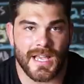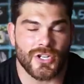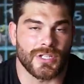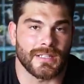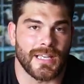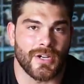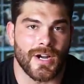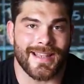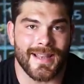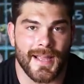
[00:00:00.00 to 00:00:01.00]
session
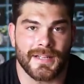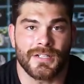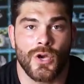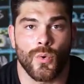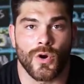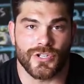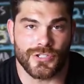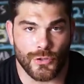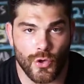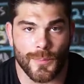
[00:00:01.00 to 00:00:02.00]
later at night or
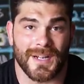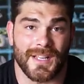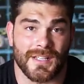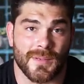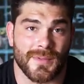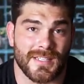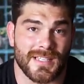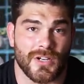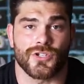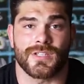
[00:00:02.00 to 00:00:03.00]
just incorporating some of these
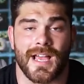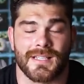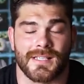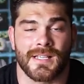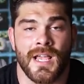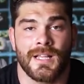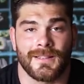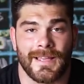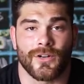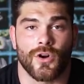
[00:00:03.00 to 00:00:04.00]
exercises
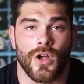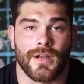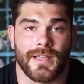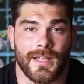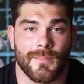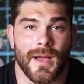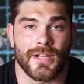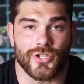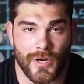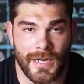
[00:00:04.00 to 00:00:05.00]
later on in
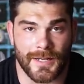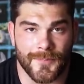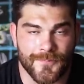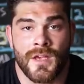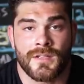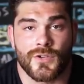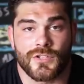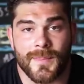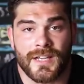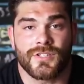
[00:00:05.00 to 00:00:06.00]
my training. So
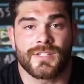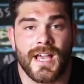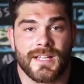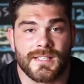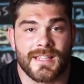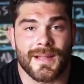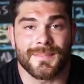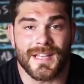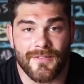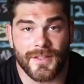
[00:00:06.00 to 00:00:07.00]
some exercises that
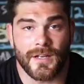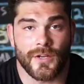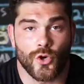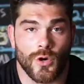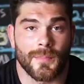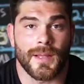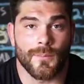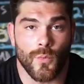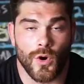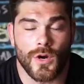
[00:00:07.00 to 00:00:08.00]
I'm definitely gonna incorporate
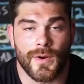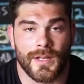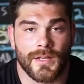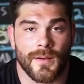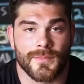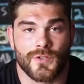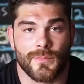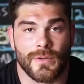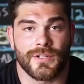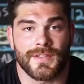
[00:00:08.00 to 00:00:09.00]
more when it comes to
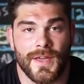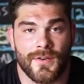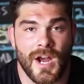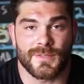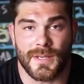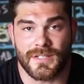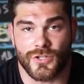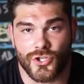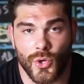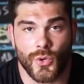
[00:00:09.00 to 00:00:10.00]
building the other aspects of
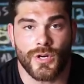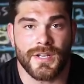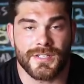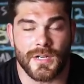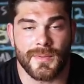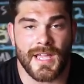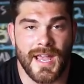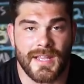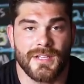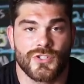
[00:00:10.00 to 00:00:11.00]
the shoulder is gonna be
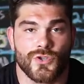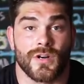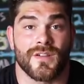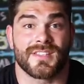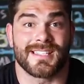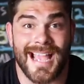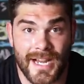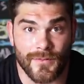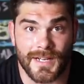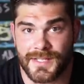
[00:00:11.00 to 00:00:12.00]
any sort of
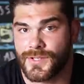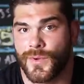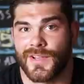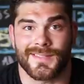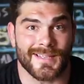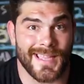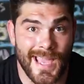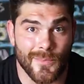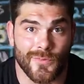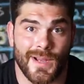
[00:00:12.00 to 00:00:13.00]
side raise. So whether that's a
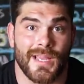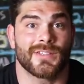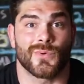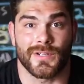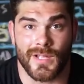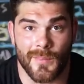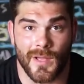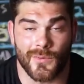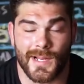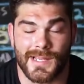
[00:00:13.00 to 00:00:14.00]
cable raise or a
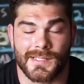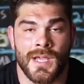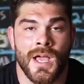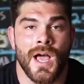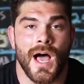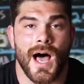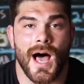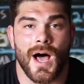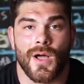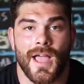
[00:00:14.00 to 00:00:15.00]
dumbbell raise,
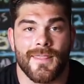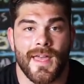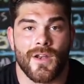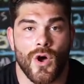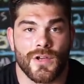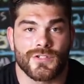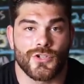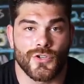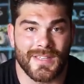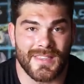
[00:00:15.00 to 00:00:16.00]
uh, and then also
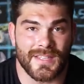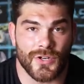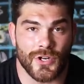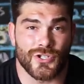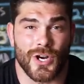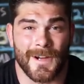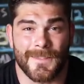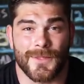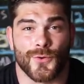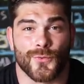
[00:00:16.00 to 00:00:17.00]
doing things that are gonna
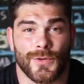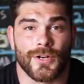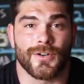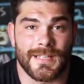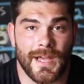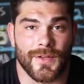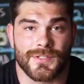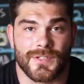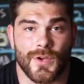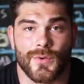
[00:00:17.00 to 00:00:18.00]
target the rear
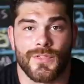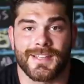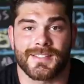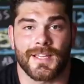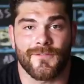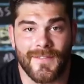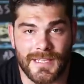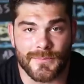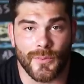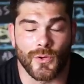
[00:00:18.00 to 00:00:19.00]
delt. So things like
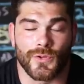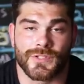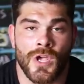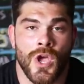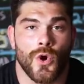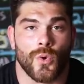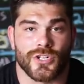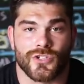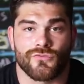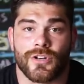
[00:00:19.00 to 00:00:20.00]
face pulls or
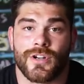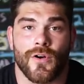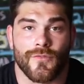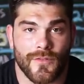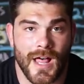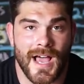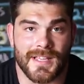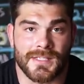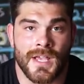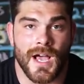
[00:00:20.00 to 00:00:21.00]
just rear delt
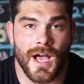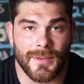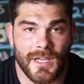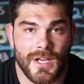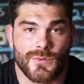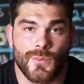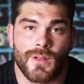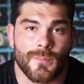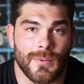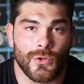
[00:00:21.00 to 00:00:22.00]
flies, uh, because we
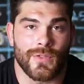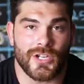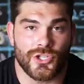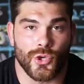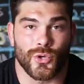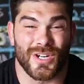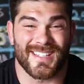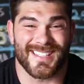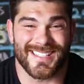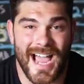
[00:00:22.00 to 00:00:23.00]
wanna build that shoulder in
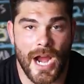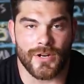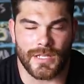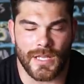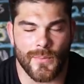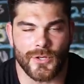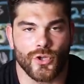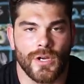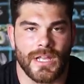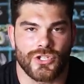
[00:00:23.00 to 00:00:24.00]
its entirety. When you
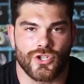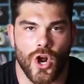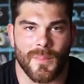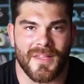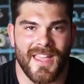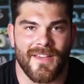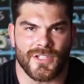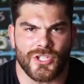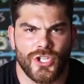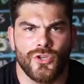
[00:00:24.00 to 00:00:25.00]
look at strongmen, they have
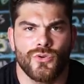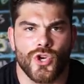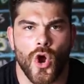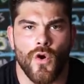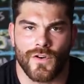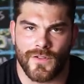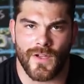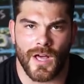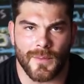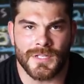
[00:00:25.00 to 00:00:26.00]
these huge
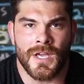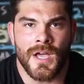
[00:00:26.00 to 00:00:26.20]
overdeveloped